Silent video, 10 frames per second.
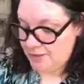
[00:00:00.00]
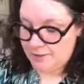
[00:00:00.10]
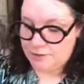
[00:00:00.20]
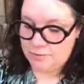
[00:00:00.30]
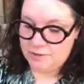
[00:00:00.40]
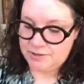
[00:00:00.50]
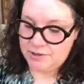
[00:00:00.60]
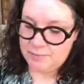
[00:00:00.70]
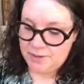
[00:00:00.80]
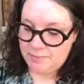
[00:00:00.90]
So one's
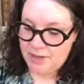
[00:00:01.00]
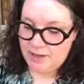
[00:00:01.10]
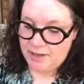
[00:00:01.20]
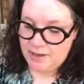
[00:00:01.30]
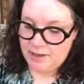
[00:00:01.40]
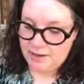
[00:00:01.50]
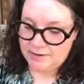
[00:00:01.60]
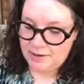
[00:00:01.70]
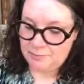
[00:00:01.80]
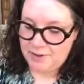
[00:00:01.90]
going to be pink. It's
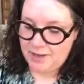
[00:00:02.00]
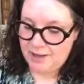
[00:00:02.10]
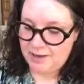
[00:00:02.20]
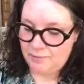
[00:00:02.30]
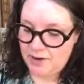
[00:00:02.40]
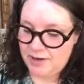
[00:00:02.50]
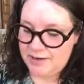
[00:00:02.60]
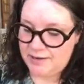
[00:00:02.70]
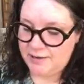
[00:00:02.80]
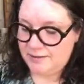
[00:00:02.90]
got pink and
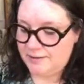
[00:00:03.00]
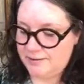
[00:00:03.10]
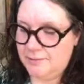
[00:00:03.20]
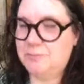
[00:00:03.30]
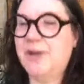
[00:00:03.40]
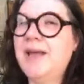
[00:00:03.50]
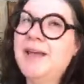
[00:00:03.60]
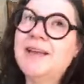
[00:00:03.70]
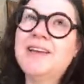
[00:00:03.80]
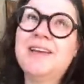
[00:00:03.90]
white,
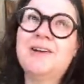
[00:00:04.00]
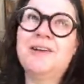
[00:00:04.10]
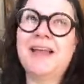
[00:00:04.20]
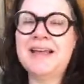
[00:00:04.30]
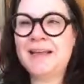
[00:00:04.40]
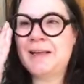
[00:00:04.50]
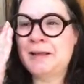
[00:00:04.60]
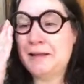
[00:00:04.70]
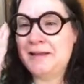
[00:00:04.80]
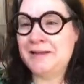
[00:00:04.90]
pink and little like
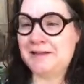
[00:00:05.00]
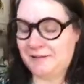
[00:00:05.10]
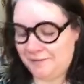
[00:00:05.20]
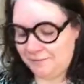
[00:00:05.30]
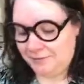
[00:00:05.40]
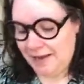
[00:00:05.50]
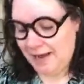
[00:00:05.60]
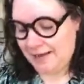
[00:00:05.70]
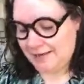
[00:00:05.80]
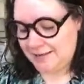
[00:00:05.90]

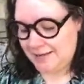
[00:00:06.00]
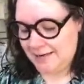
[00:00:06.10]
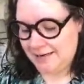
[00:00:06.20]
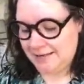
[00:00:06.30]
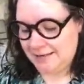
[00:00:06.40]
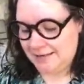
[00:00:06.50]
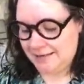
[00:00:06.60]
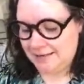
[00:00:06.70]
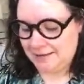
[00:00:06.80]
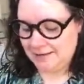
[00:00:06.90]
flecks in it
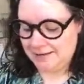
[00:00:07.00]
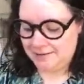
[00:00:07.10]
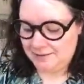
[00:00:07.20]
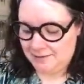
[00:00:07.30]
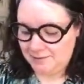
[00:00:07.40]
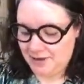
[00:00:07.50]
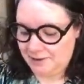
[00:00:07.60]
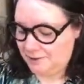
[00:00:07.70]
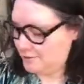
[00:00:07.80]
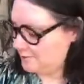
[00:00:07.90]
of
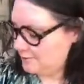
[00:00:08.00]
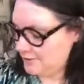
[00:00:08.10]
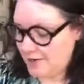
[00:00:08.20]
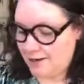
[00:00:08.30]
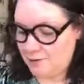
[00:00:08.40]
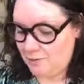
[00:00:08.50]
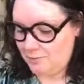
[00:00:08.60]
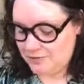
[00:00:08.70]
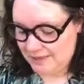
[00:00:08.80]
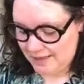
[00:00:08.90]
color, so it looks kind of
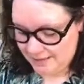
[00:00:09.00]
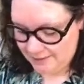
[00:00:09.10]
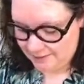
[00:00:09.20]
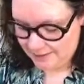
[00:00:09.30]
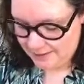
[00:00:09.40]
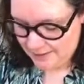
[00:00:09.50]
almost like little